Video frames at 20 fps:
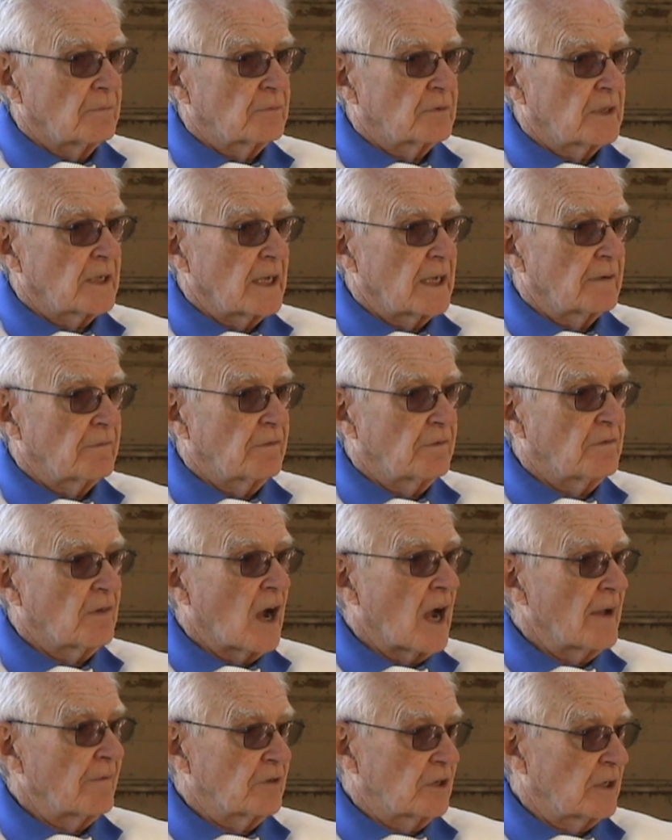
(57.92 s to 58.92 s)
She had
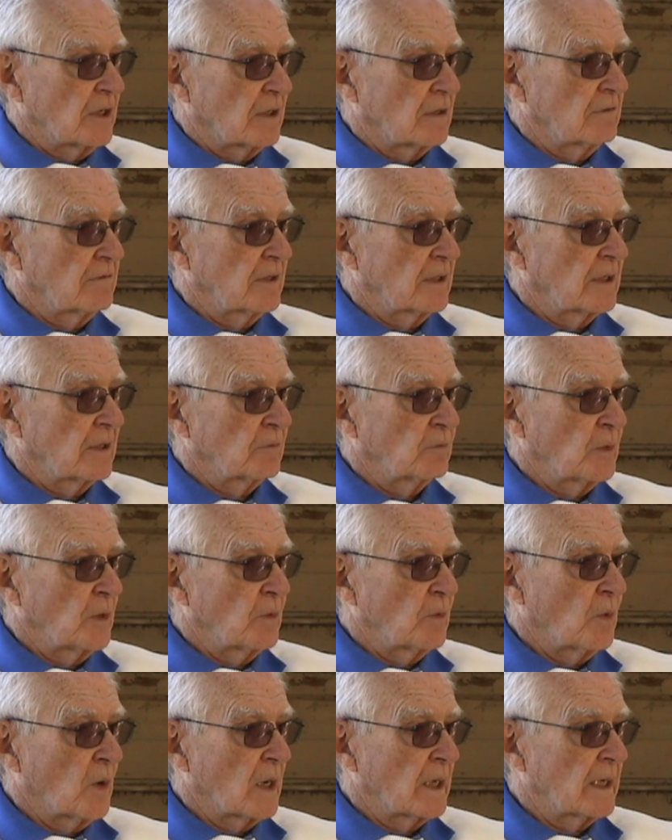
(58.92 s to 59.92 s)
5 children, and
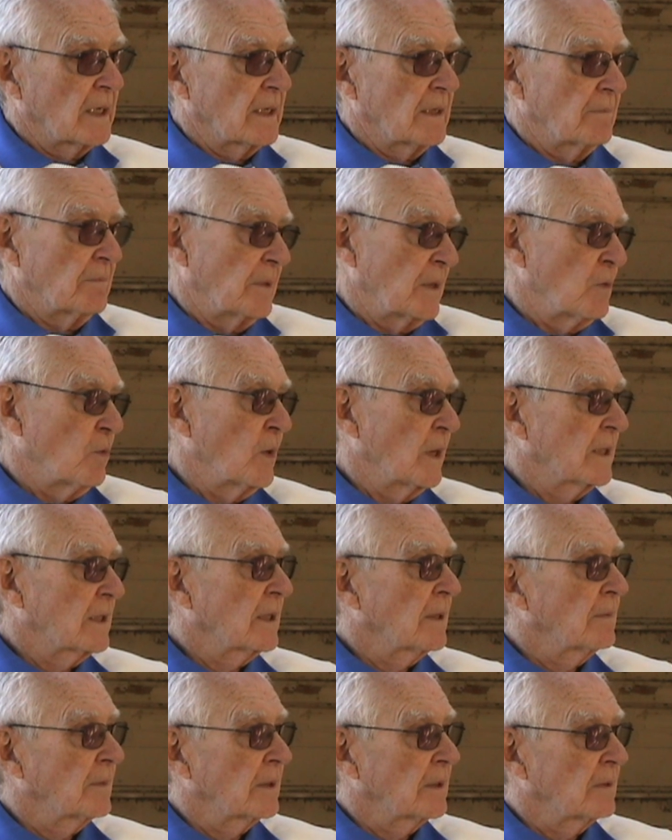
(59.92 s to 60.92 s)
we wanted to be with
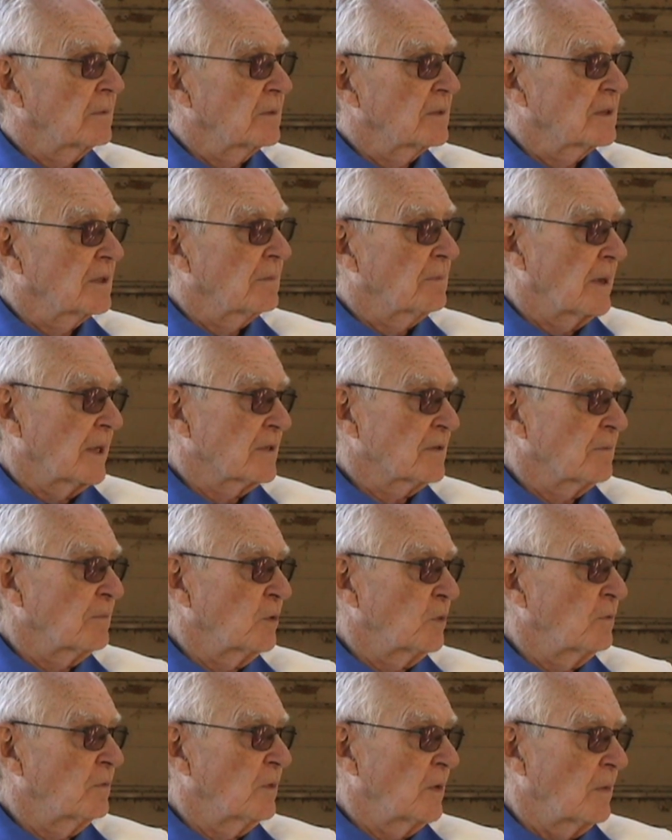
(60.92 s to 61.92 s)
them, and it was the best
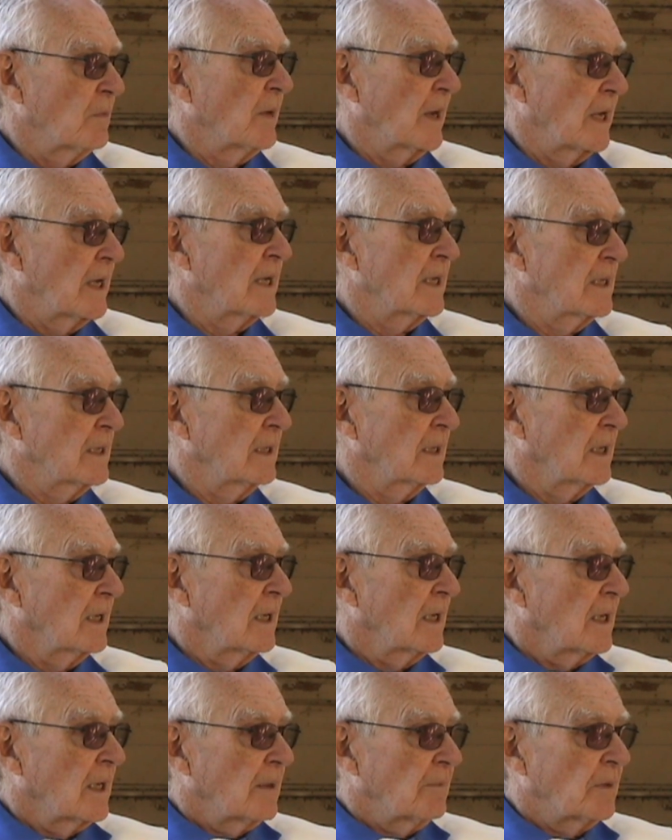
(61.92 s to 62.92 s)
move we made
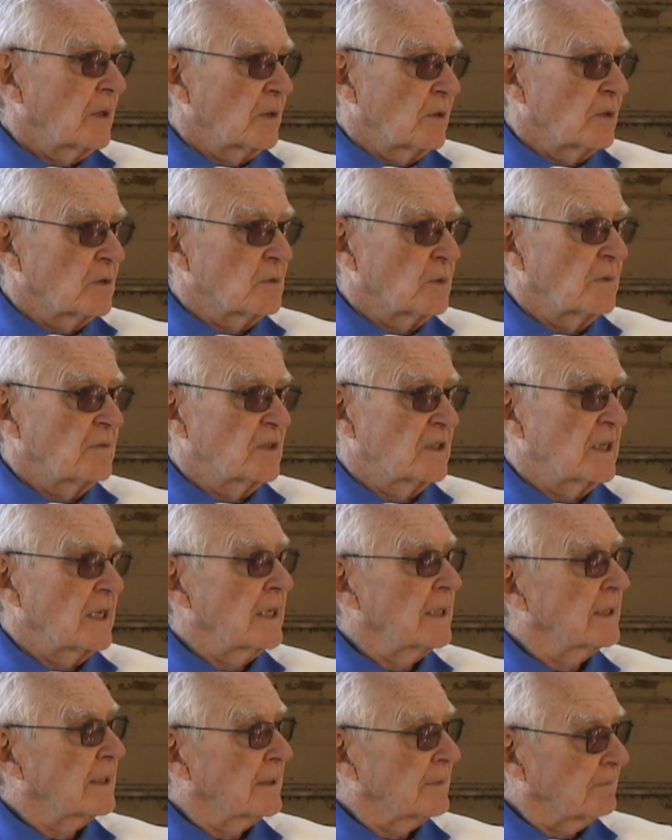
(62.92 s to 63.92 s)
because we've
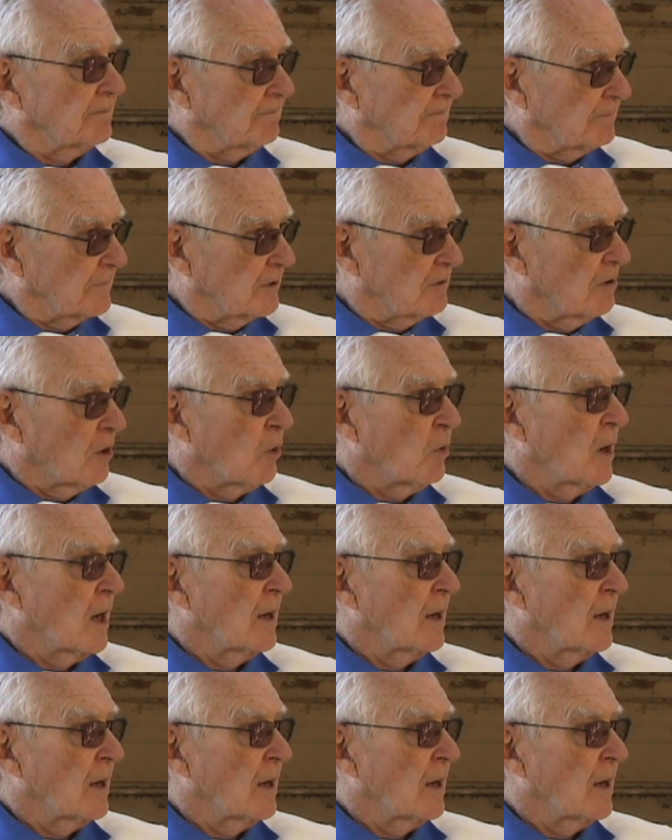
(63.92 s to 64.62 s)
seen them grow